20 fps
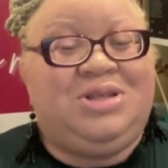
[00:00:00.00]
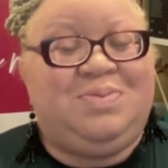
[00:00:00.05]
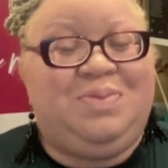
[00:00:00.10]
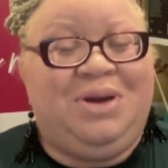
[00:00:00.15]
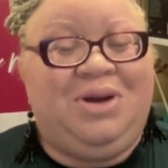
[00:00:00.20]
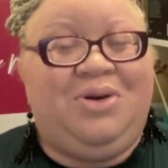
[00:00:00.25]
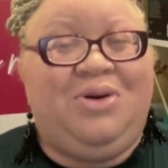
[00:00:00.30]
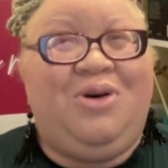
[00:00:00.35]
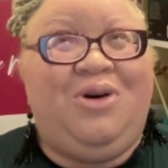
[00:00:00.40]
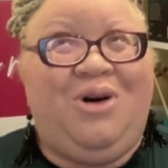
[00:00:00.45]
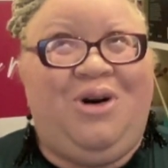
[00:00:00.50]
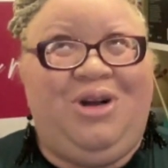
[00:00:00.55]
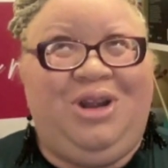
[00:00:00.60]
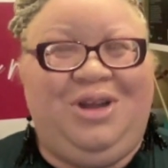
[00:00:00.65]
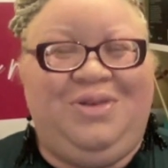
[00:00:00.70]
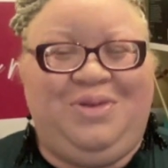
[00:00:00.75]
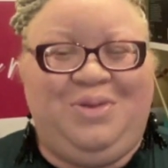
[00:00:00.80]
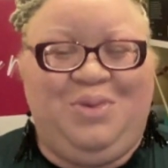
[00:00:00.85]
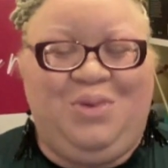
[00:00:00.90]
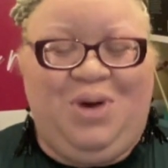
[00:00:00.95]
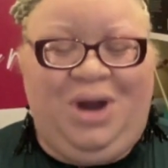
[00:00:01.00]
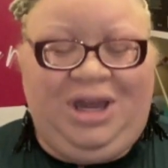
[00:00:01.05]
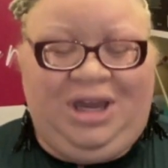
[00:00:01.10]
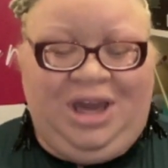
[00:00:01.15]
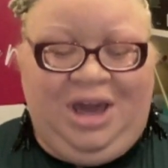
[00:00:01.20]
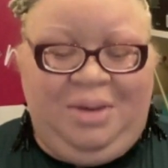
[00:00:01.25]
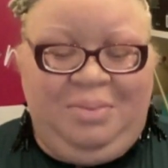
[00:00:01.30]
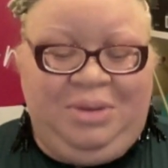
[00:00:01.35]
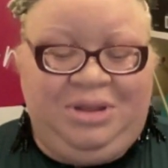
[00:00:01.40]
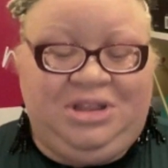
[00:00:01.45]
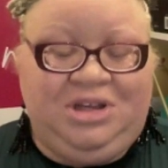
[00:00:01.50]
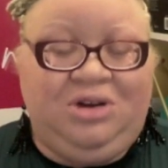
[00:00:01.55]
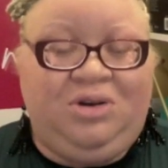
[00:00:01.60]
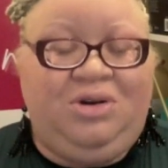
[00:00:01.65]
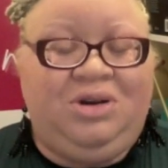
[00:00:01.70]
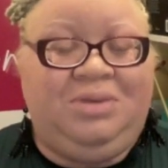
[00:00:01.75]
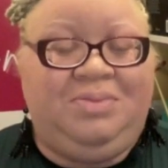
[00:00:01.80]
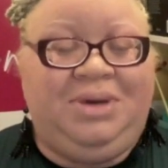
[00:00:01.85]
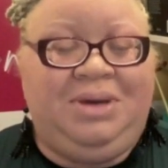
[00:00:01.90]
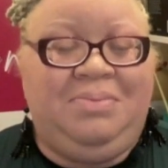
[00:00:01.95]
speak on all of them quite yet, but they're
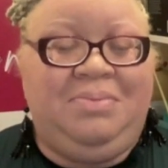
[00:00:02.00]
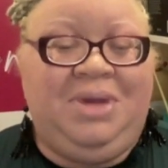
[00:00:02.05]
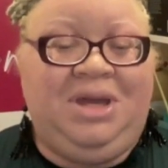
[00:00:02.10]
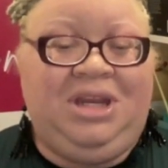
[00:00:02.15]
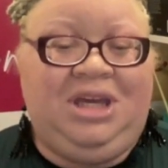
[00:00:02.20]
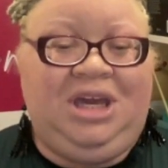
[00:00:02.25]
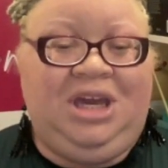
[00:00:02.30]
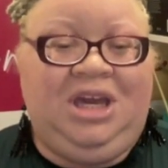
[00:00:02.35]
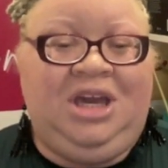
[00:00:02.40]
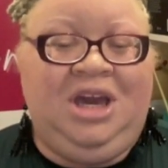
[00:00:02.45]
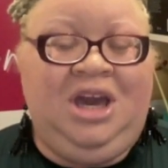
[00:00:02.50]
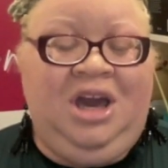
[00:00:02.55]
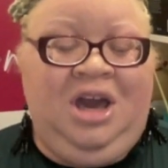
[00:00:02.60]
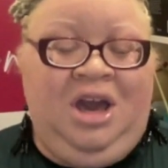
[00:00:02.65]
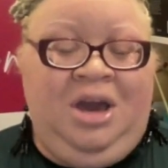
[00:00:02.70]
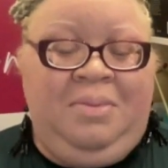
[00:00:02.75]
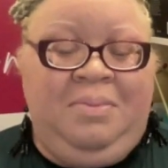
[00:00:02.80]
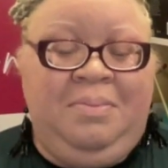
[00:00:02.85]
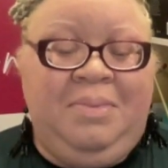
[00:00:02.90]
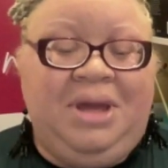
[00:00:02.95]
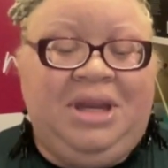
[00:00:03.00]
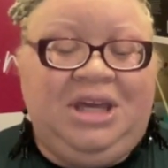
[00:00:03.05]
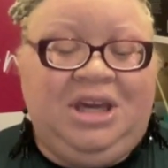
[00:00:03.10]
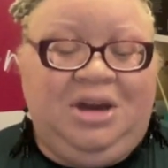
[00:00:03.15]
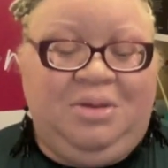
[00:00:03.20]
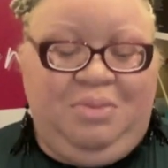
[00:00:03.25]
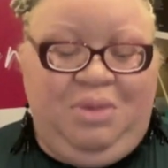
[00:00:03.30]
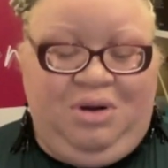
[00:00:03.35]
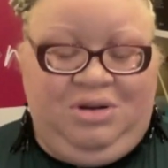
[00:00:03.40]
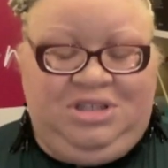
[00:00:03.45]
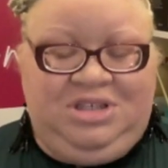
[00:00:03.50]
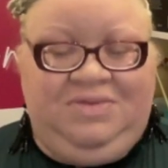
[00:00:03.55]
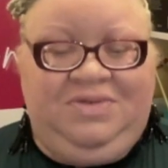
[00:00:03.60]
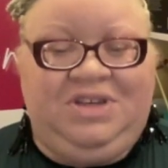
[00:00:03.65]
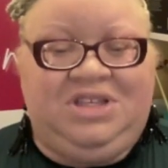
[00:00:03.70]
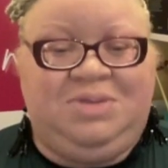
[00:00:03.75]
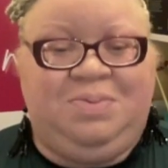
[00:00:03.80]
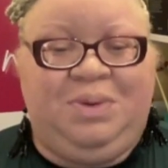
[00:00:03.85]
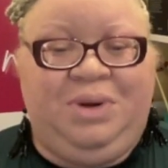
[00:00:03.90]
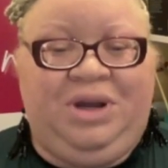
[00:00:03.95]
going to be many immersive
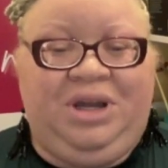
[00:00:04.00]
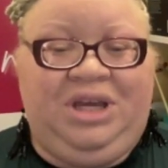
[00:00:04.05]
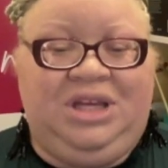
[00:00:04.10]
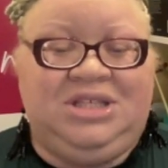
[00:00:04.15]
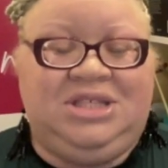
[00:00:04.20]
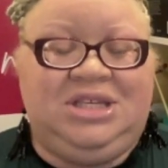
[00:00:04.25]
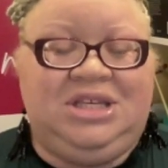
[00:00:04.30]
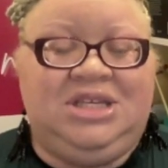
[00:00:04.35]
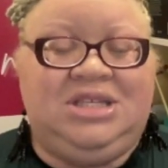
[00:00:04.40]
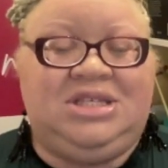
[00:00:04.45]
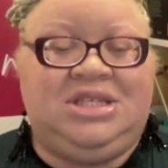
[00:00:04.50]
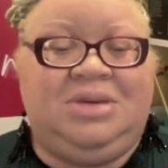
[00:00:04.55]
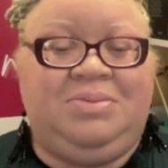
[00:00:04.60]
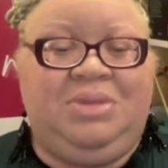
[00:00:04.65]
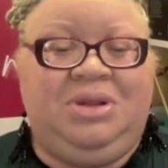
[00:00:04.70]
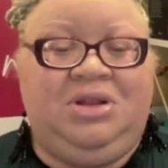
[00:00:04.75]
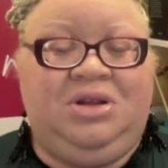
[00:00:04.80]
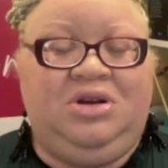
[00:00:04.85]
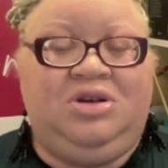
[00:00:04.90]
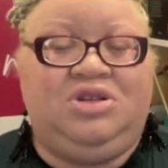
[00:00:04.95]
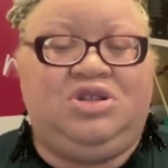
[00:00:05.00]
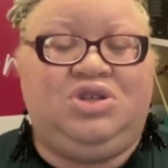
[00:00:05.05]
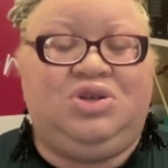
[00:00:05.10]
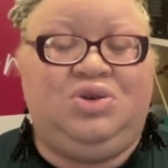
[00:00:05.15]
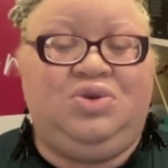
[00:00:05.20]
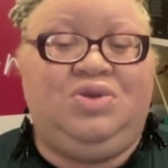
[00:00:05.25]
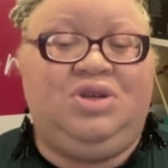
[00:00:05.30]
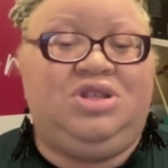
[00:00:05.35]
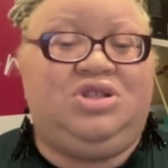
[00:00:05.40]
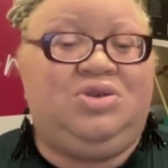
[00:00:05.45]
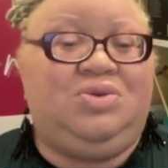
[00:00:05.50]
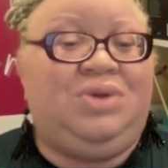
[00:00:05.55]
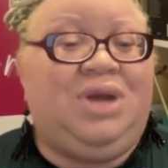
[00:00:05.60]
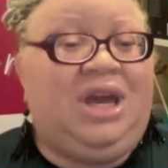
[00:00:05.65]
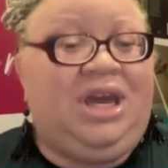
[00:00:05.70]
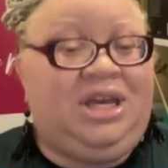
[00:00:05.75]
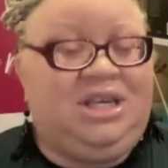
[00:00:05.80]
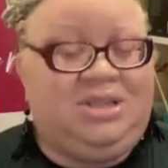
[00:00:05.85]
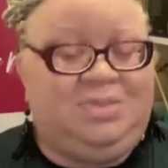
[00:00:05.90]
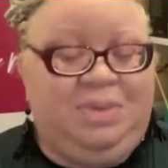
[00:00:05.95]
experiences similar to the 2
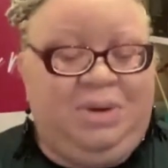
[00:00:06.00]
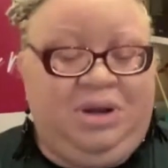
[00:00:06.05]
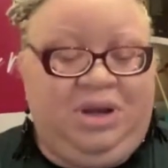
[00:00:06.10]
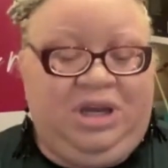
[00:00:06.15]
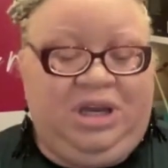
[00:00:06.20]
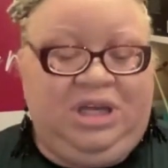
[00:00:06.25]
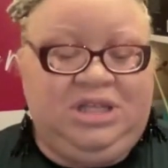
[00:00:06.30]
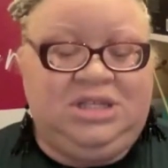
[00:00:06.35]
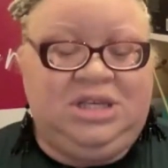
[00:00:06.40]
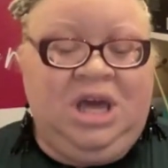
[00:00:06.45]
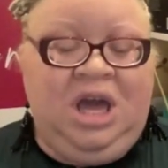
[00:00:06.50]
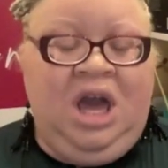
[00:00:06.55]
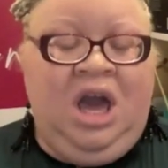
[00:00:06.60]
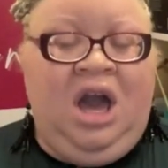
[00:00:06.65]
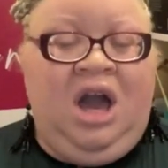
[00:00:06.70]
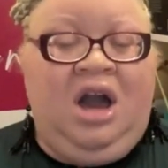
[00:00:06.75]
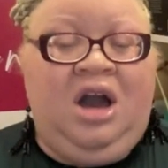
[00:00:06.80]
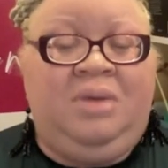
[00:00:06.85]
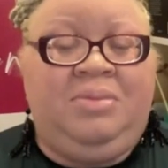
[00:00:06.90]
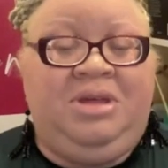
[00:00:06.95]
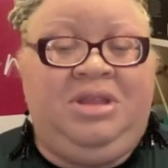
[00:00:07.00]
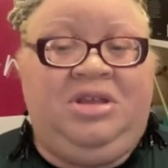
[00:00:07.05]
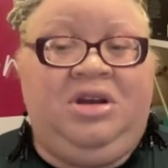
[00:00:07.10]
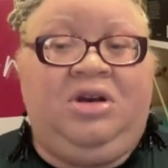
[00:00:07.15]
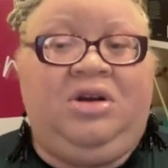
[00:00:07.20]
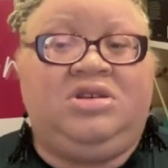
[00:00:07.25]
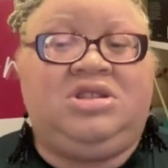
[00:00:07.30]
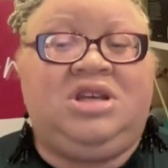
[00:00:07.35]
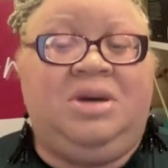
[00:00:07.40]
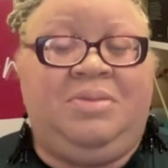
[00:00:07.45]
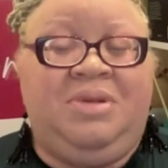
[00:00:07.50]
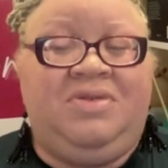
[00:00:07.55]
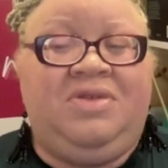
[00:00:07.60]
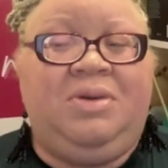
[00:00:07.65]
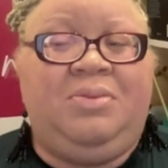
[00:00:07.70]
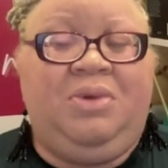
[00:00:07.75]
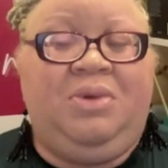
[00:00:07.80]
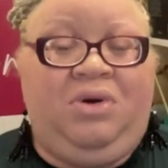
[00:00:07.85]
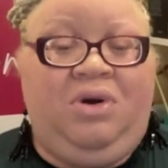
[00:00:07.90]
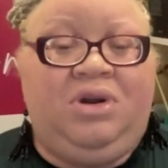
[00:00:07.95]
day experience. And there some of
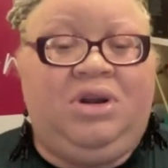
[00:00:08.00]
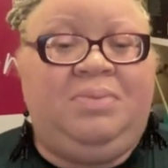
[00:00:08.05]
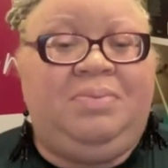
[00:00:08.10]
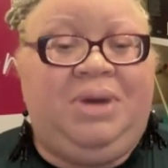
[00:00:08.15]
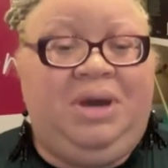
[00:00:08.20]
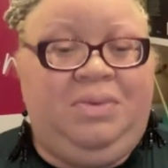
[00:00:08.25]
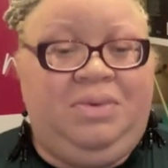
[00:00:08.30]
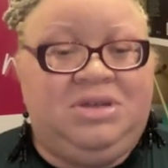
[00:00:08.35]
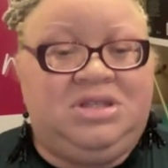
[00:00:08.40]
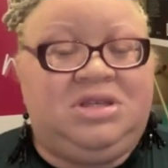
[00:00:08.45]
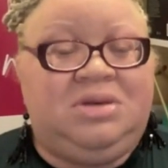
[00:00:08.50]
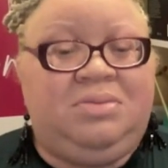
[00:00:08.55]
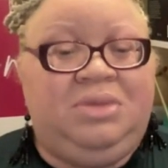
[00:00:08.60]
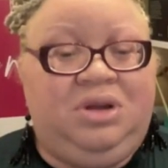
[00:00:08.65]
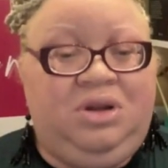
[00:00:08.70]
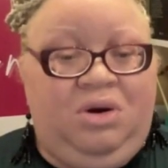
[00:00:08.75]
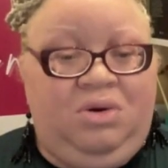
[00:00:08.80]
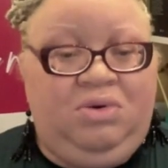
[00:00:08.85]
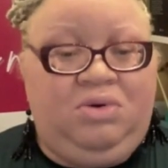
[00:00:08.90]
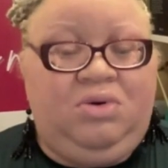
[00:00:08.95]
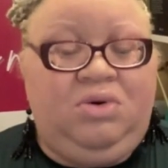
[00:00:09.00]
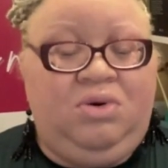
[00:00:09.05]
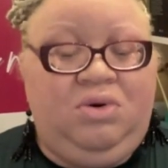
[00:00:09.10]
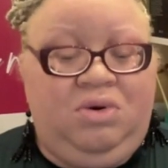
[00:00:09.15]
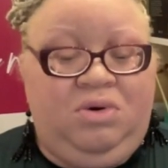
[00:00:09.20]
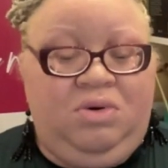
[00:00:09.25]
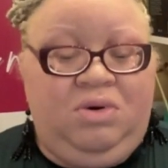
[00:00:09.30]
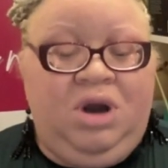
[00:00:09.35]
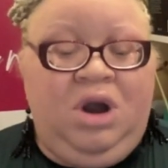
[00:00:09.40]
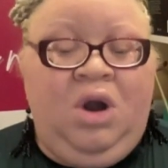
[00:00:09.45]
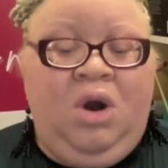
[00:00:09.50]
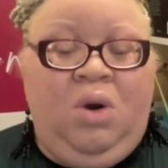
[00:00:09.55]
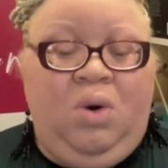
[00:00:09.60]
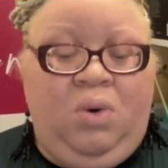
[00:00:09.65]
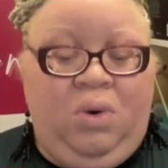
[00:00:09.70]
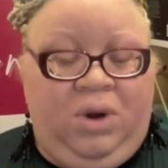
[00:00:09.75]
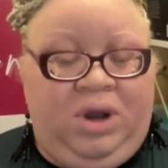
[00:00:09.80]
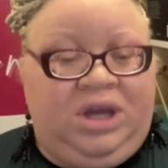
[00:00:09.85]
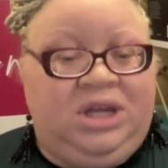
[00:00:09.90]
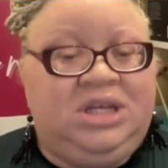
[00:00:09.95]
them are going to be with some local
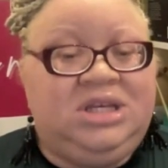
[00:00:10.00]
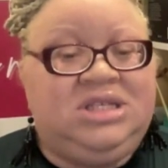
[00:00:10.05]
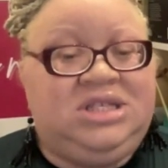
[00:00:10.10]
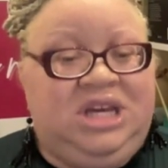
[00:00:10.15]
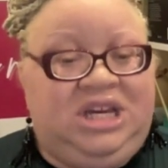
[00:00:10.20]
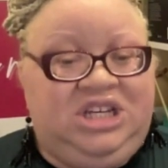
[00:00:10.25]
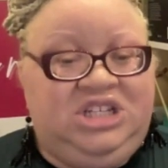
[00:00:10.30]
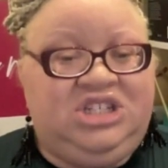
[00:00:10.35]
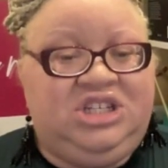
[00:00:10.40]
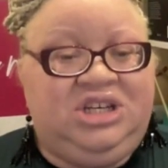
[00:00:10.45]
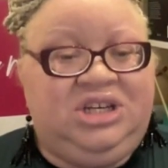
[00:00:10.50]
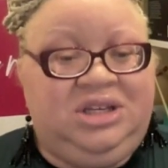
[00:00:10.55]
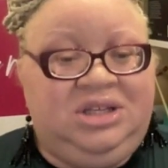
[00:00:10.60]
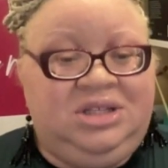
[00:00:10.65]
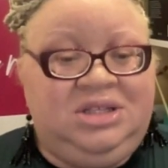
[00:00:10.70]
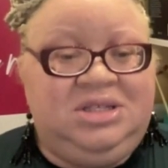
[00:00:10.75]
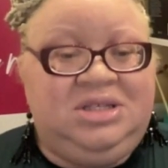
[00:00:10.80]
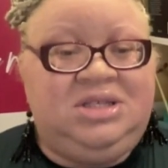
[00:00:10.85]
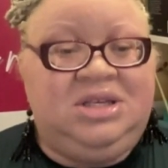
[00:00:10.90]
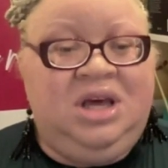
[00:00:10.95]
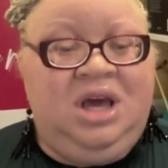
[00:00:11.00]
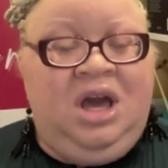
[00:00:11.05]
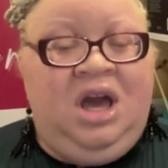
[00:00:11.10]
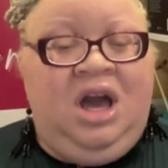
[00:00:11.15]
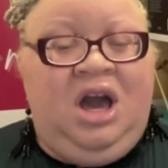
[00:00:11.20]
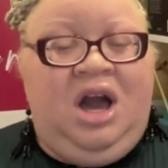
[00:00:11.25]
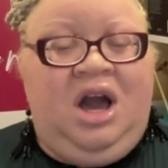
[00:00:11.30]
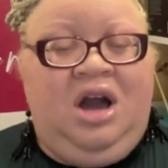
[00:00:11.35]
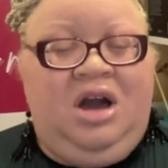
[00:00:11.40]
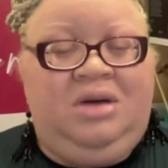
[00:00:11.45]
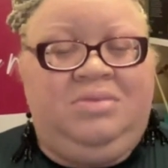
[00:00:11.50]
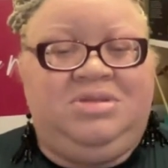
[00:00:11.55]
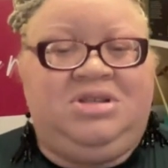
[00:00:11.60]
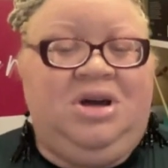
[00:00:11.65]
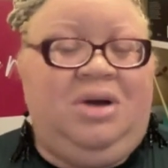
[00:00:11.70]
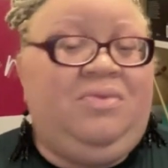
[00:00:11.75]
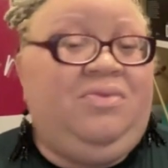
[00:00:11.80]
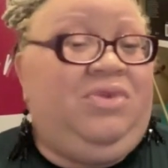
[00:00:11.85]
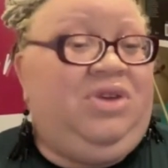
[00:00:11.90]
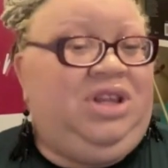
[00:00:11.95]
organizations. So
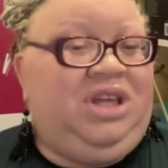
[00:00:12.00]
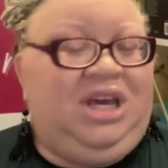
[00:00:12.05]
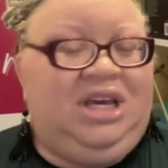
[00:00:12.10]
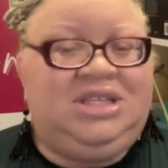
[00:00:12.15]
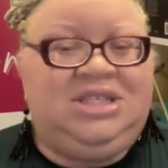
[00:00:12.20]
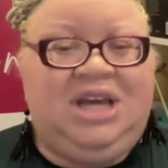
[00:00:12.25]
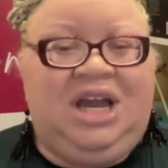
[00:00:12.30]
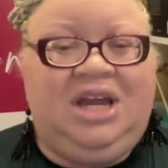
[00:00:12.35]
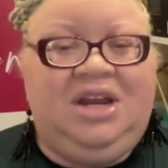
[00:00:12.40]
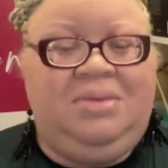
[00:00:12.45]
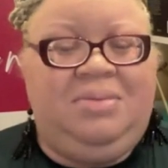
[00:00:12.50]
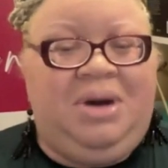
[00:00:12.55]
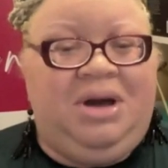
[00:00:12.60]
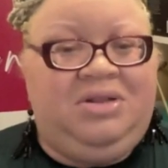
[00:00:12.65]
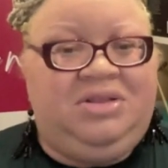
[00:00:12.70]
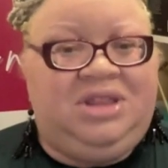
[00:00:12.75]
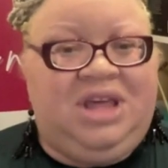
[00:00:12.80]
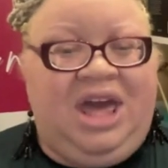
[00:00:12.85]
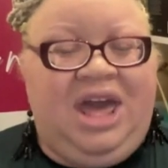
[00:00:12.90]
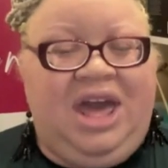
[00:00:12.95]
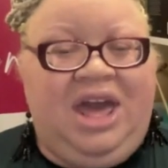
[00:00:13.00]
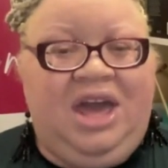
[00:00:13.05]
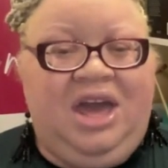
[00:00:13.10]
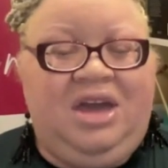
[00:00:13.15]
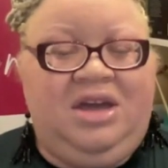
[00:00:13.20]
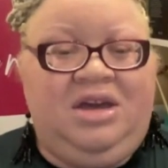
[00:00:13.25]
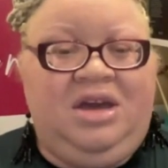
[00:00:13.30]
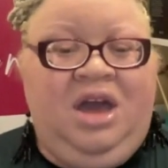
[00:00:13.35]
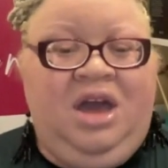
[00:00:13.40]
I'm really excited about that.